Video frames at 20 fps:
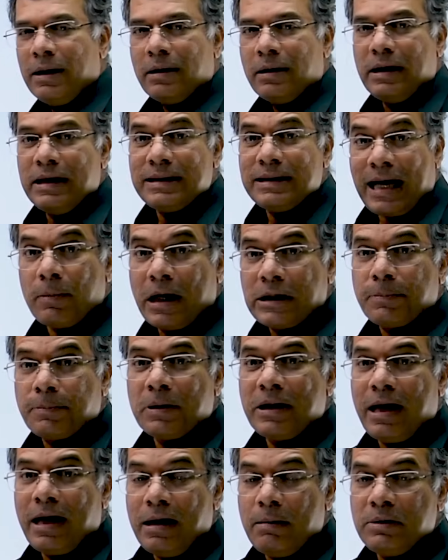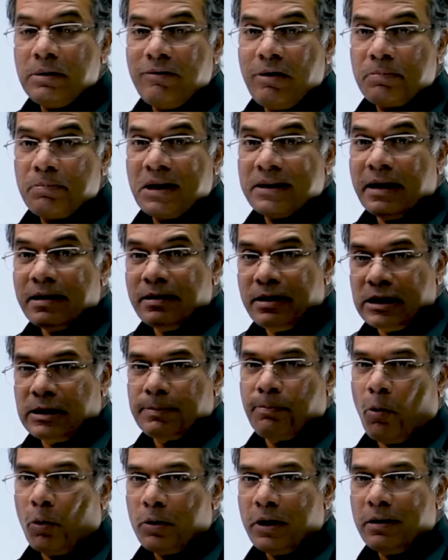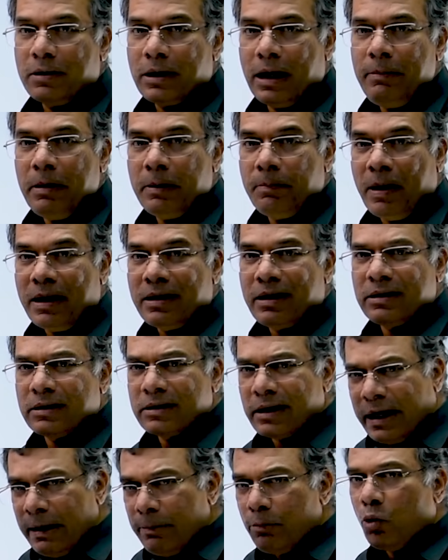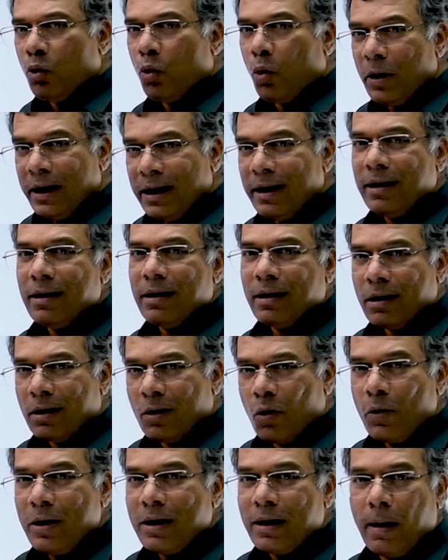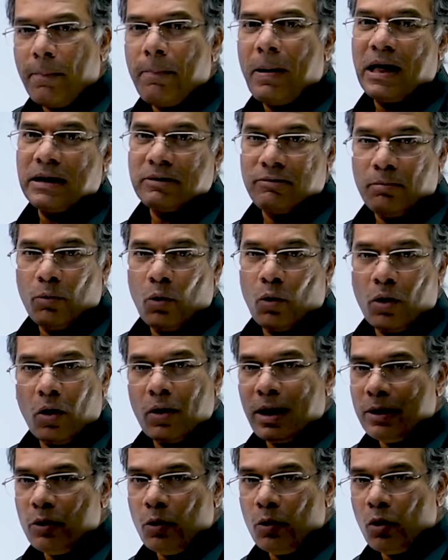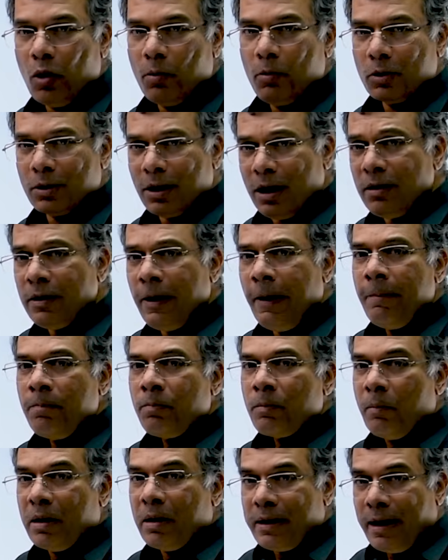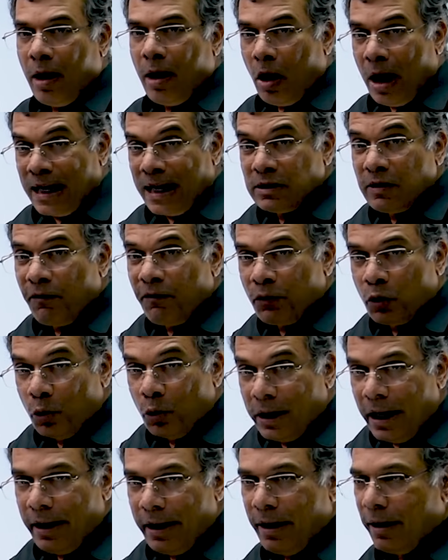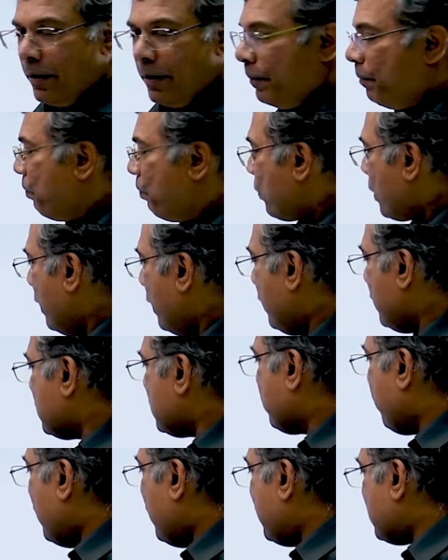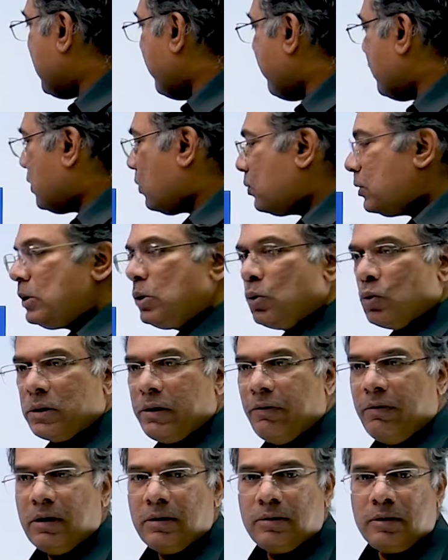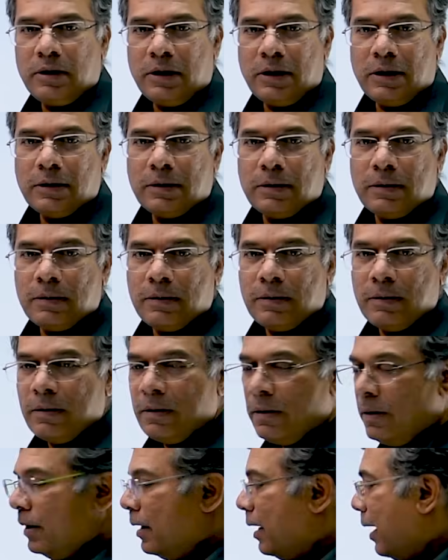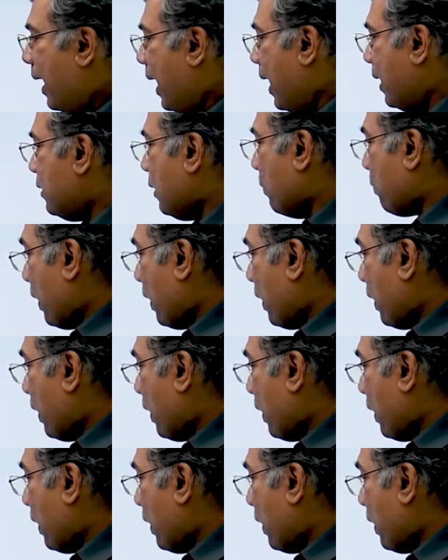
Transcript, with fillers: This, as per the NMC website, at this point in time, it might keep going, going up as we move along. I don't know about that. But as of today, it is 27,273. And the